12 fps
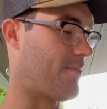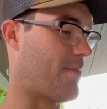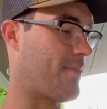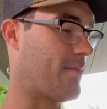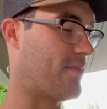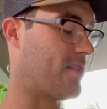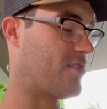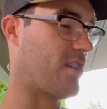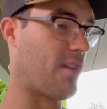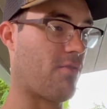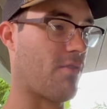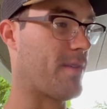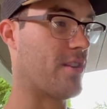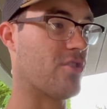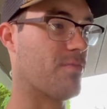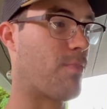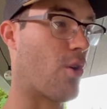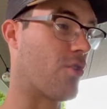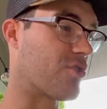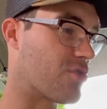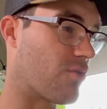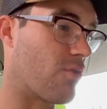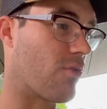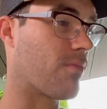and maybe this channel will be just
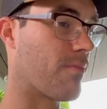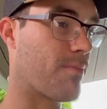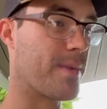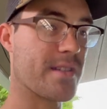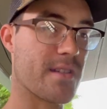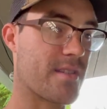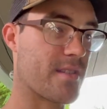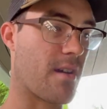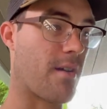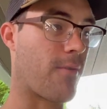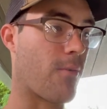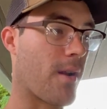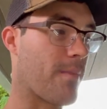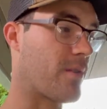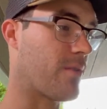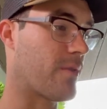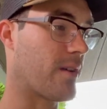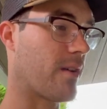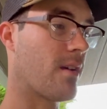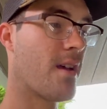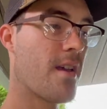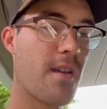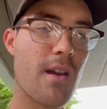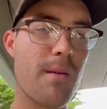personal business stuff or what I'm doing.
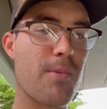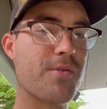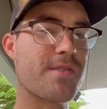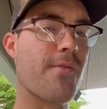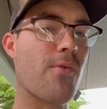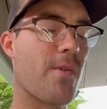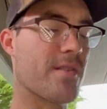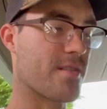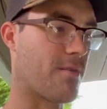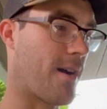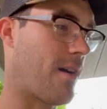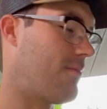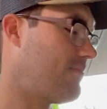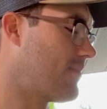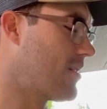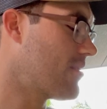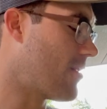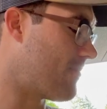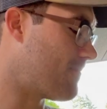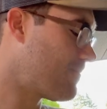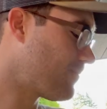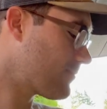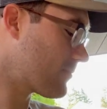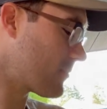And I post every once in a while. I don't know.
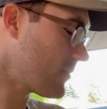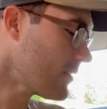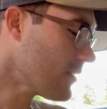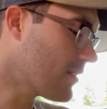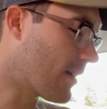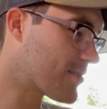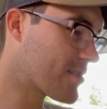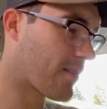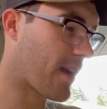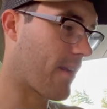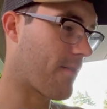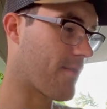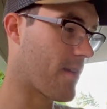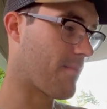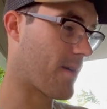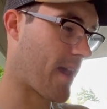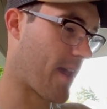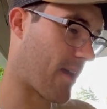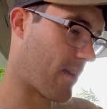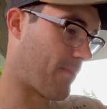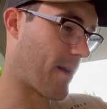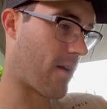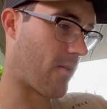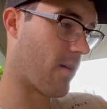I'm still kind of in my head
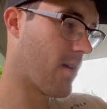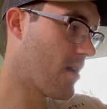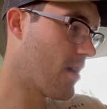about